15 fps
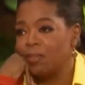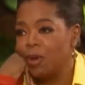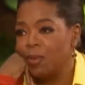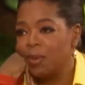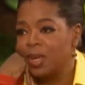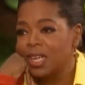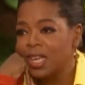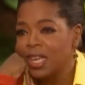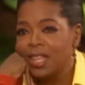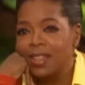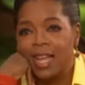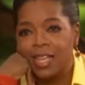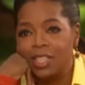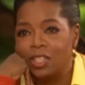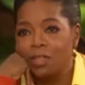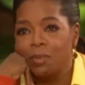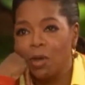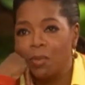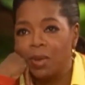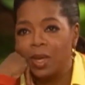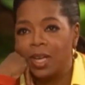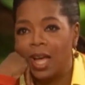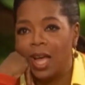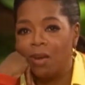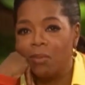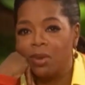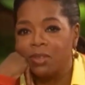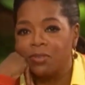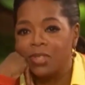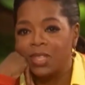moment, that's the moment I
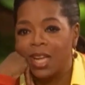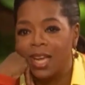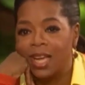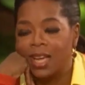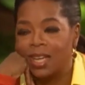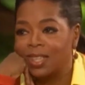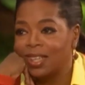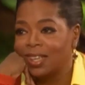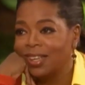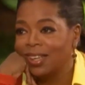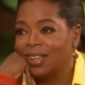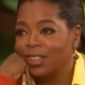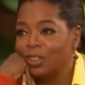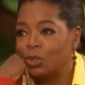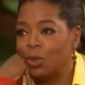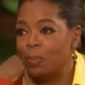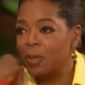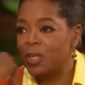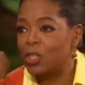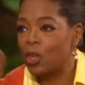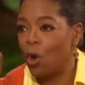would have said, trip is